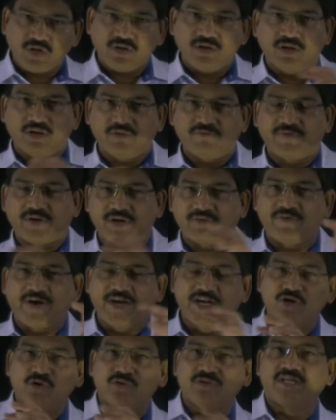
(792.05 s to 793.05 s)
For
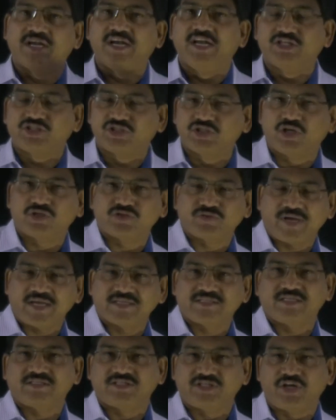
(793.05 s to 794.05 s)
finding out the relation also,
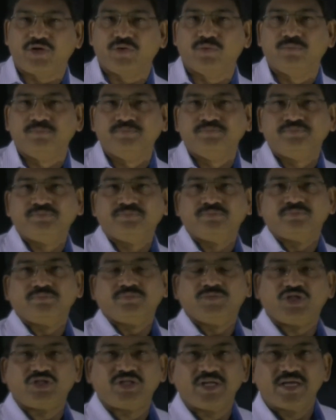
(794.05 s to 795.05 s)
as I said you,
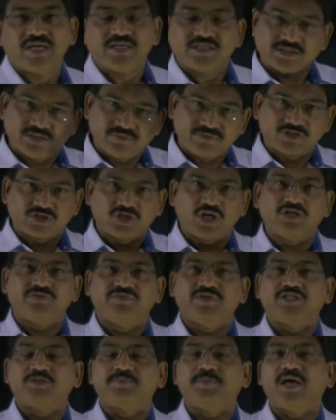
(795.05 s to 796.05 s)
the thing is, if it starts
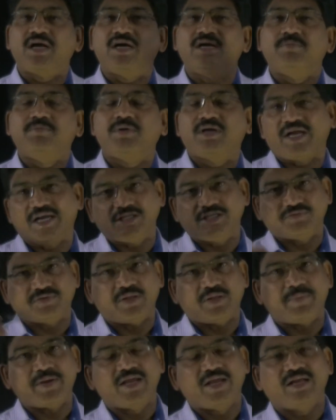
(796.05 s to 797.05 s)
with a small number, ends
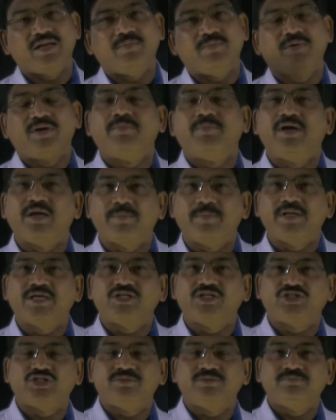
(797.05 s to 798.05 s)
with a bigger number,
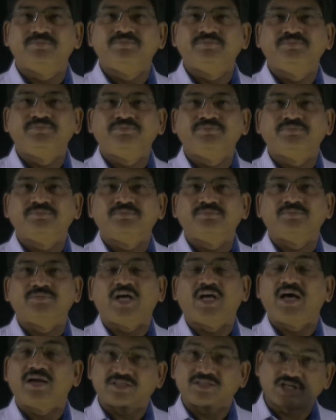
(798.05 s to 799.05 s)
multiplication.
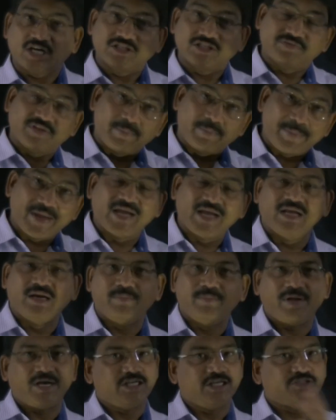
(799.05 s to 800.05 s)
Or starts with a bigger
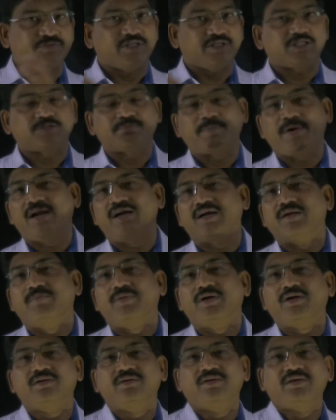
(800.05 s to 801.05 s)
number, ends with a small
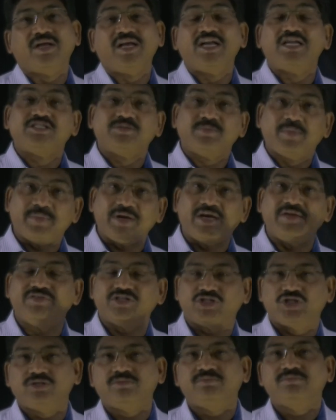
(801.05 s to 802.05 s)
number, relation may be
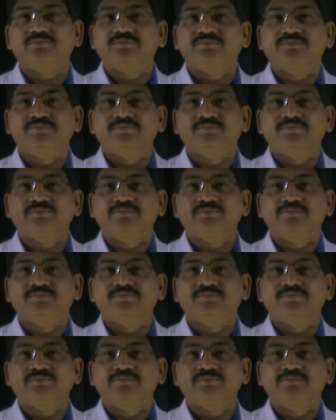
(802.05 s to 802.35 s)
division.